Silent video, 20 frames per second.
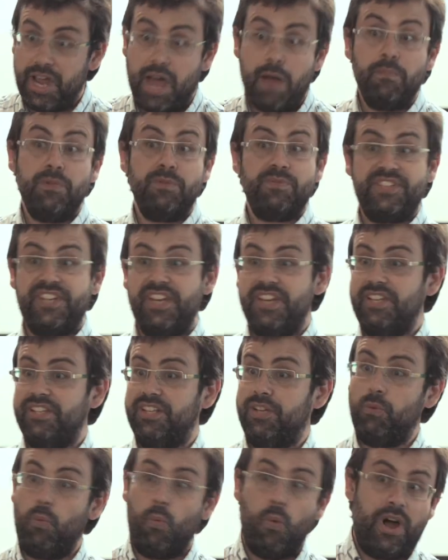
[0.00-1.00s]
I'm not saying
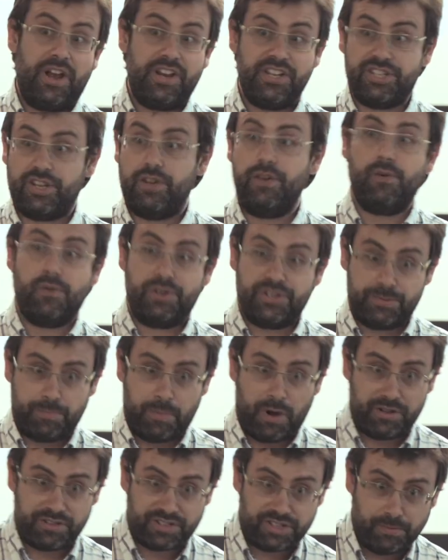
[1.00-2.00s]
that one is
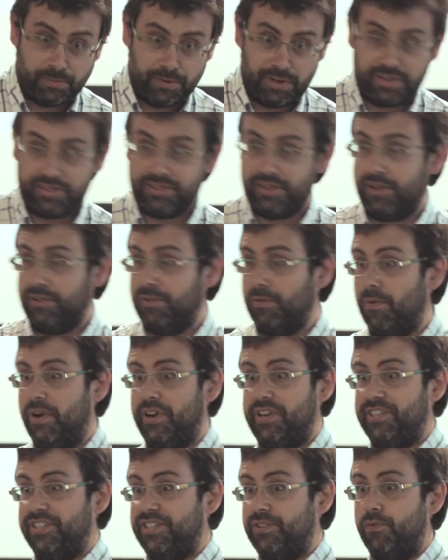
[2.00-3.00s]
irresponsible and the other
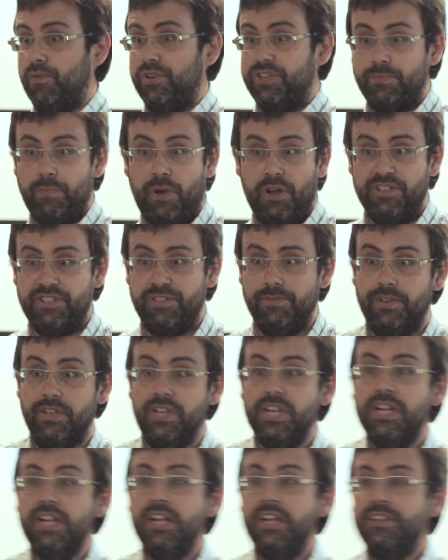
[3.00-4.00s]
one is responsible.
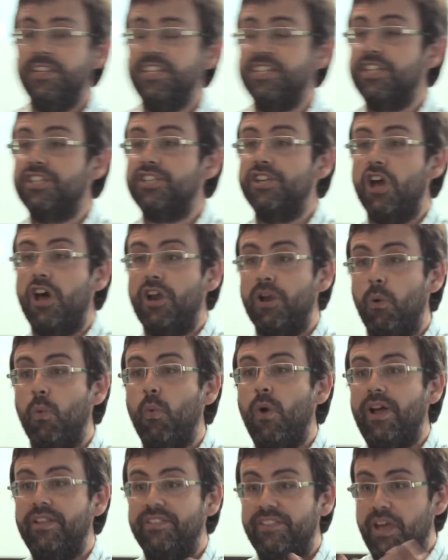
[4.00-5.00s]
This is not a
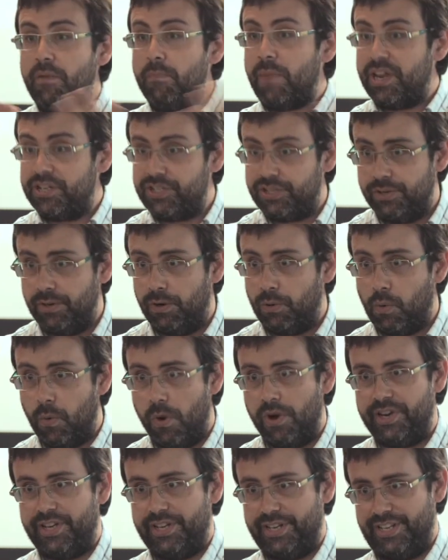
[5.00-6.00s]
one-dimensional
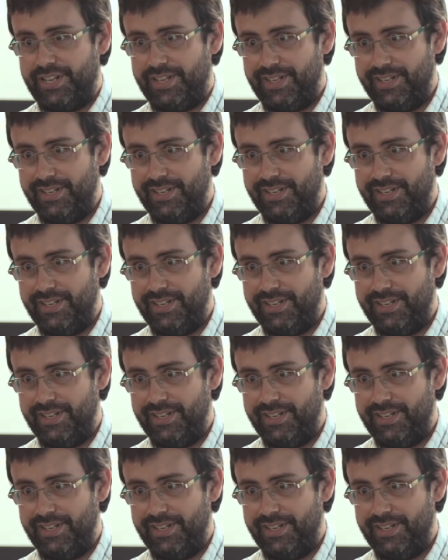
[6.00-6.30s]
quantity.